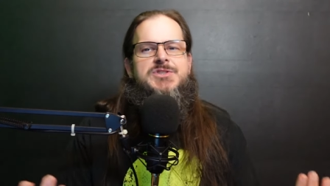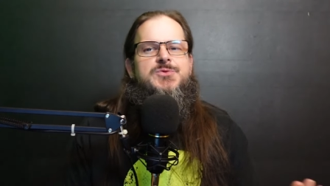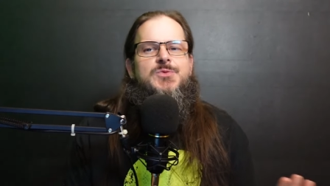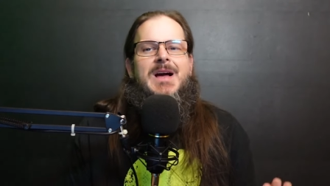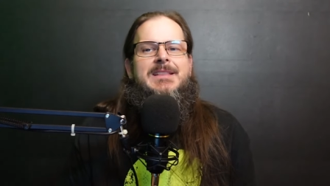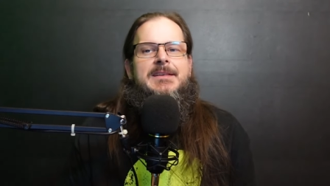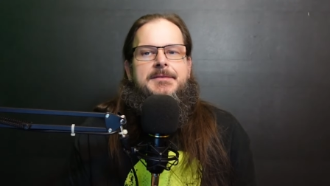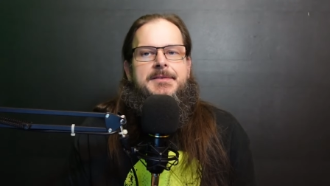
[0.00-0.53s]

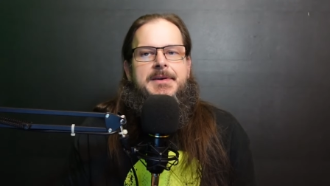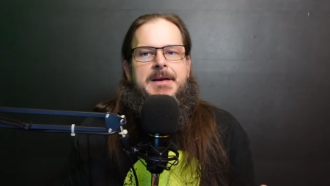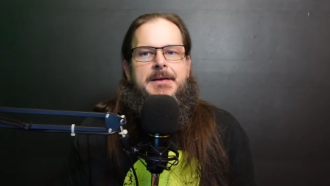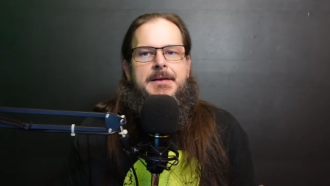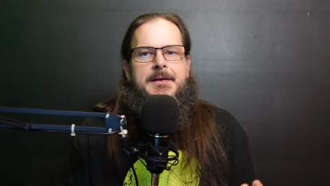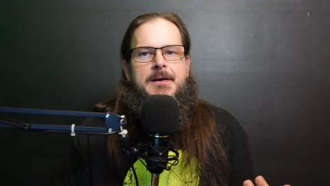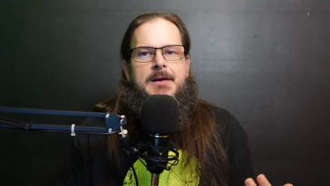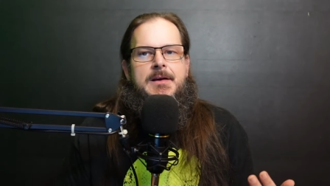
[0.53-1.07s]
relevant?
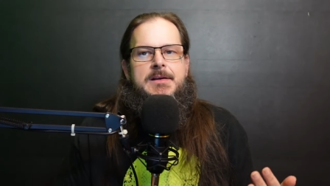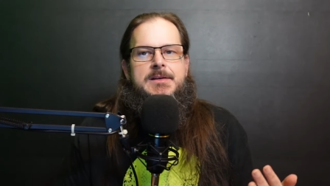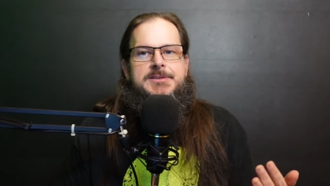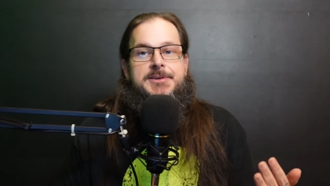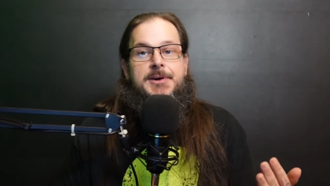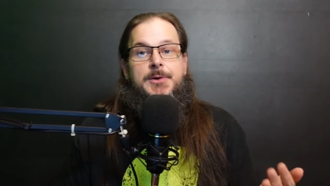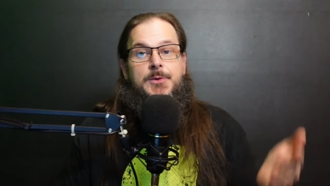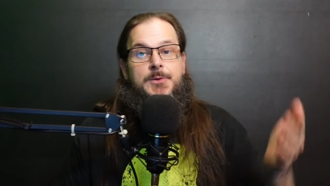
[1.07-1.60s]

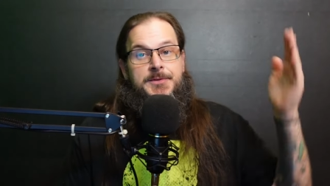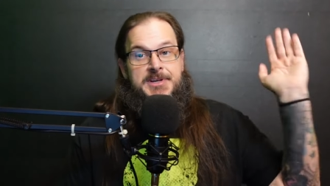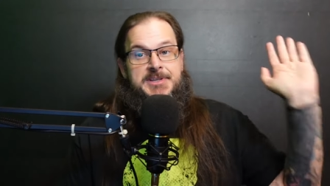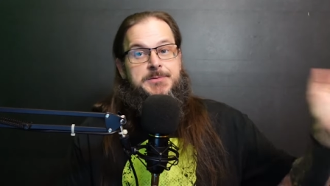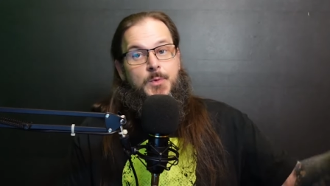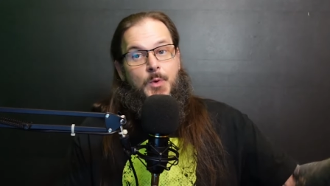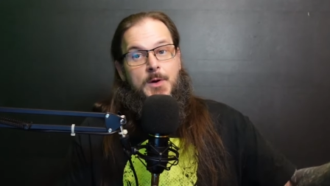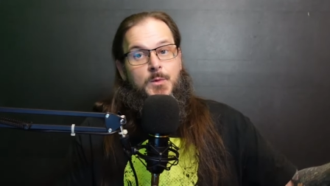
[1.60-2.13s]
So this
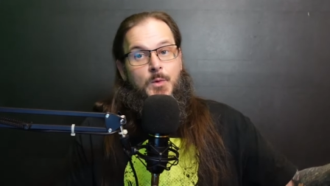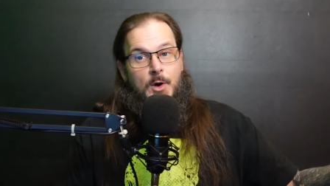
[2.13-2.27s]
one word